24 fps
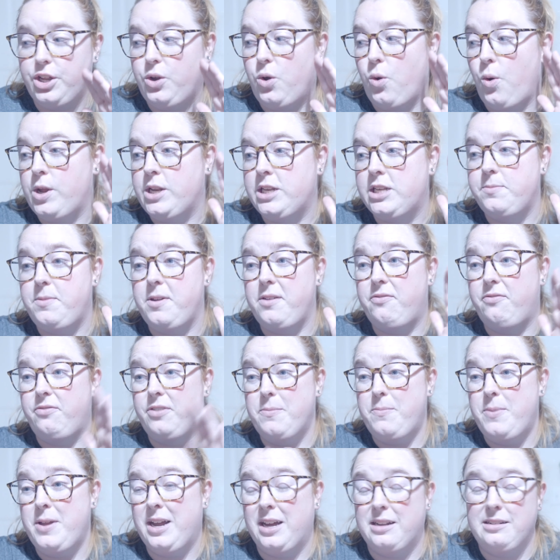going to be
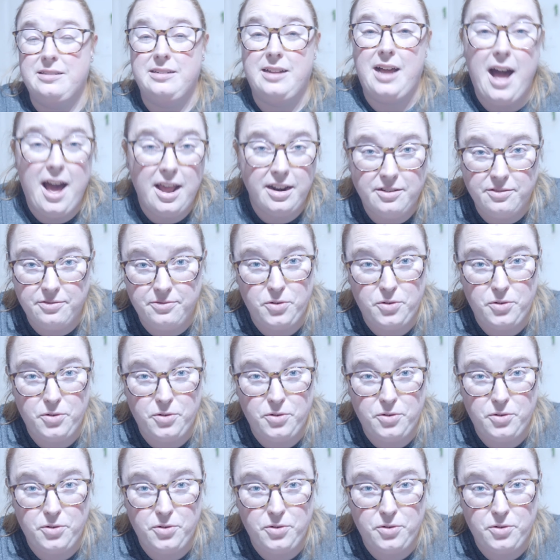flipping a lot of